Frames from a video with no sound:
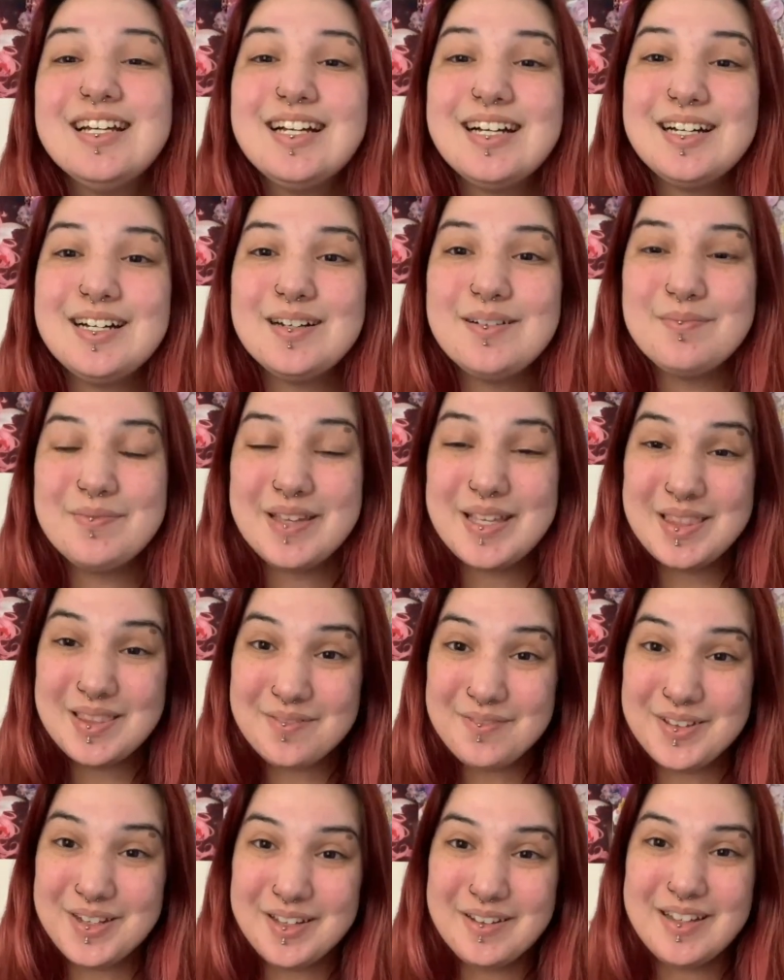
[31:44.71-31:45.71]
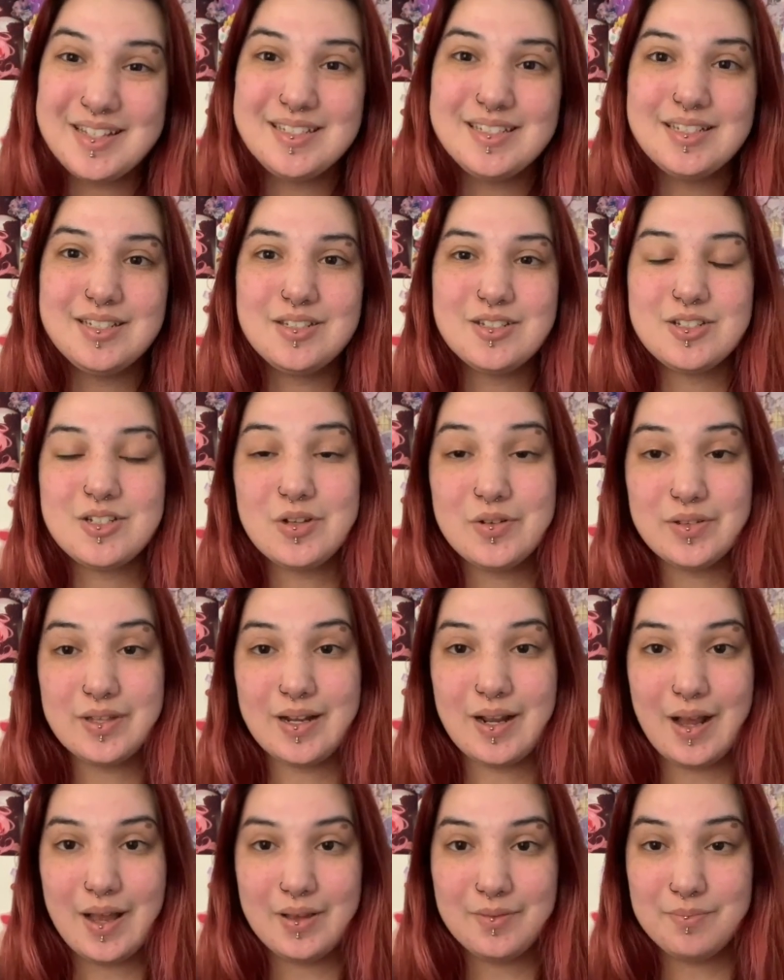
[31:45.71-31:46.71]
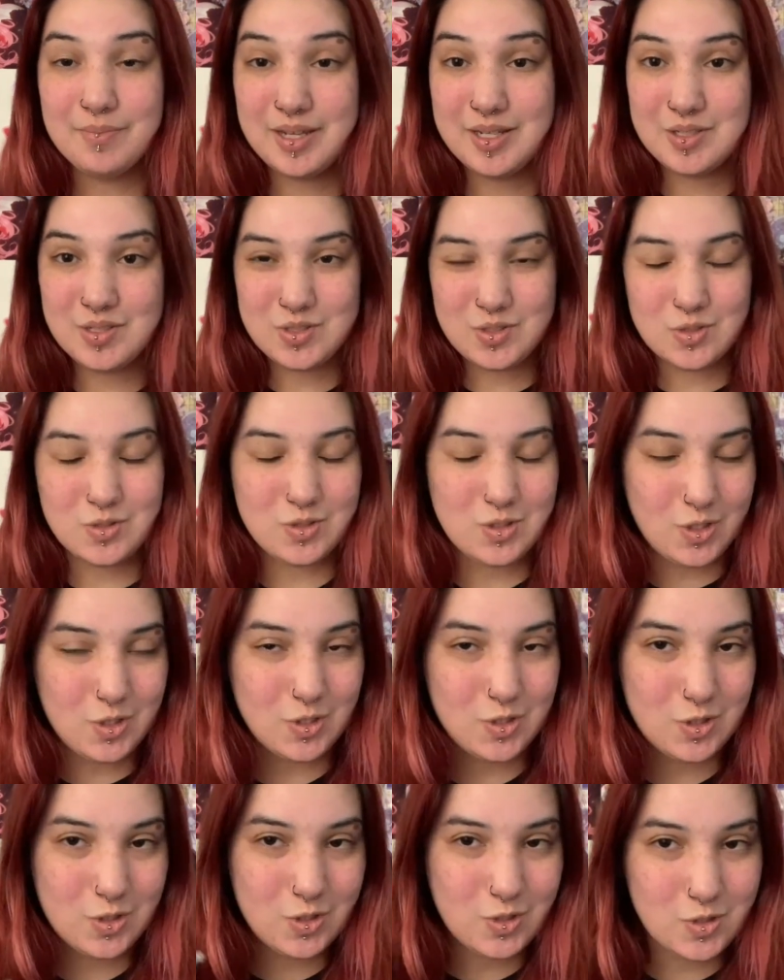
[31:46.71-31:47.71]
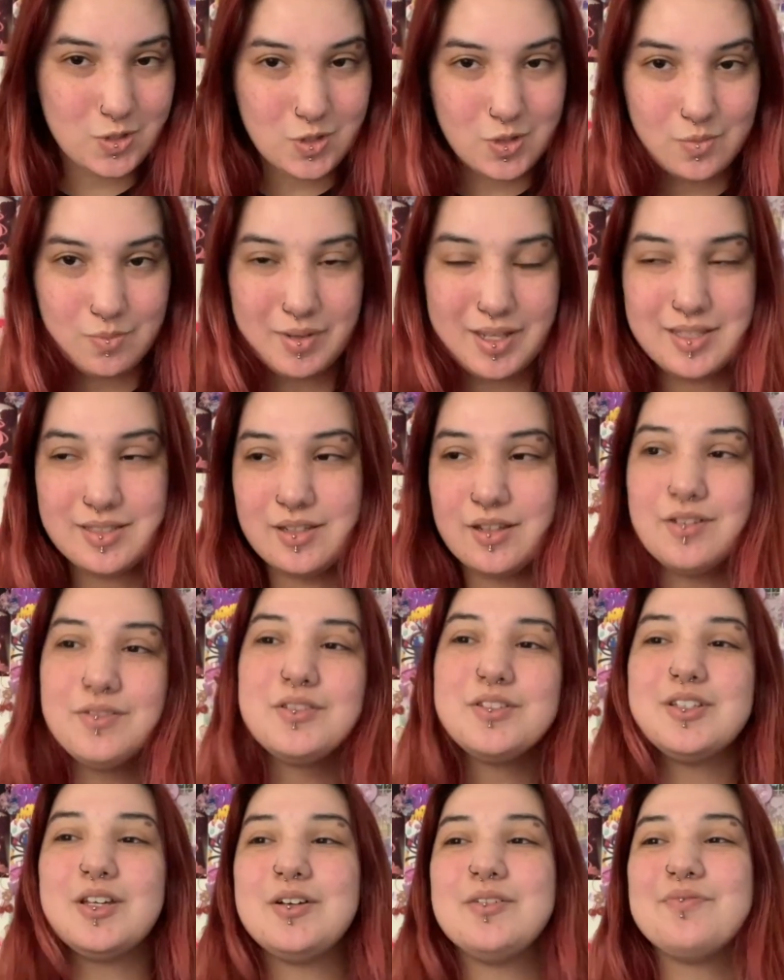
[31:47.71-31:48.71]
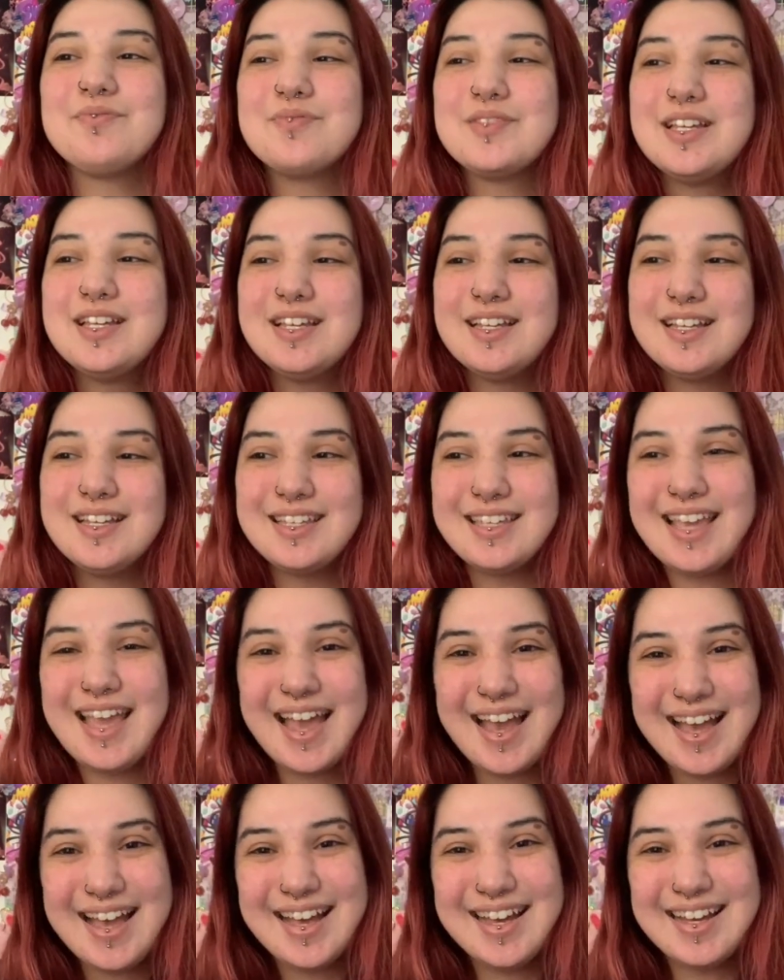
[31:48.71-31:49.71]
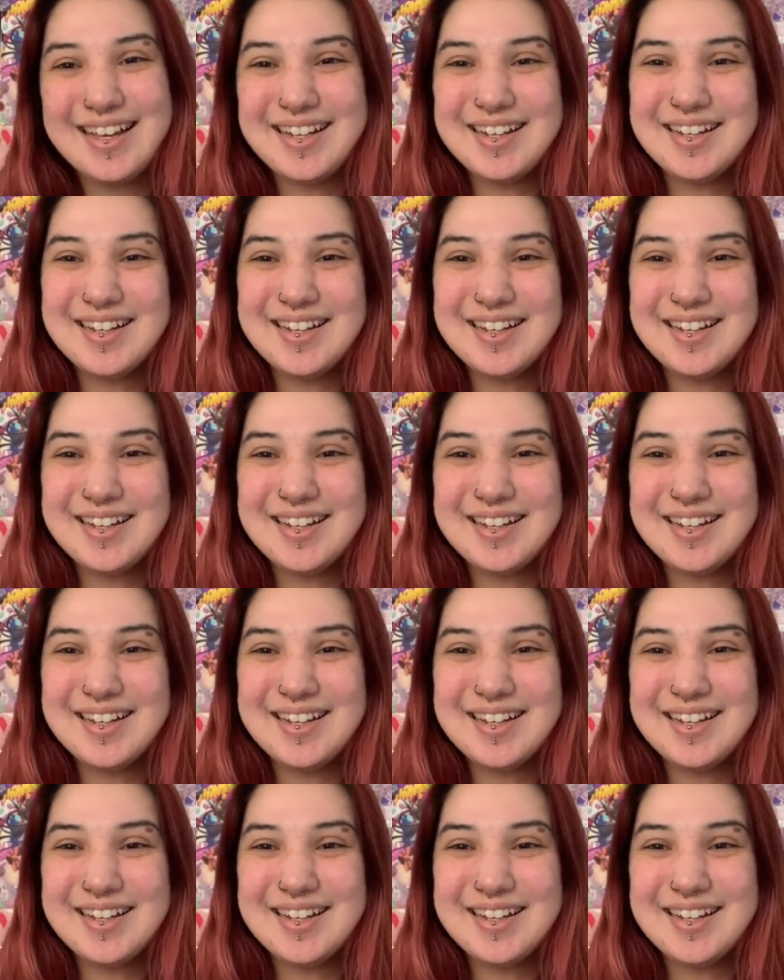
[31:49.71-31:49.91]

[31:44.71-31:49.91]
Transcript: In the video I did show that I made checkies of myself, so yeah.